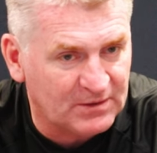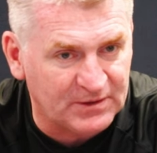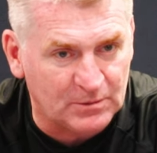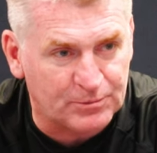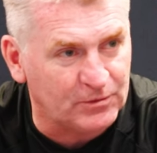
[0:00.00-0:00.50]
I
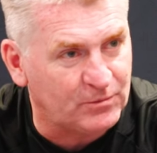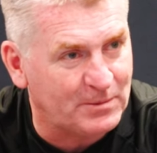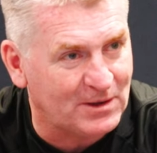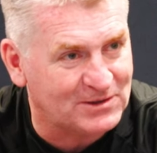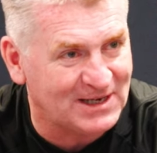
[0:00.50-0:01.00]
think the proof will
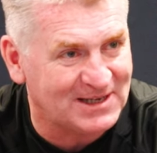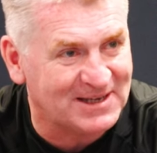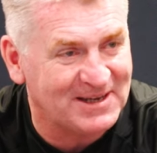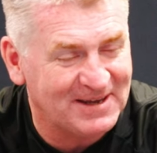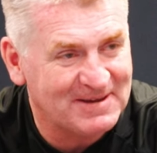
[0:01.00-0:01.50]
be on Saturday.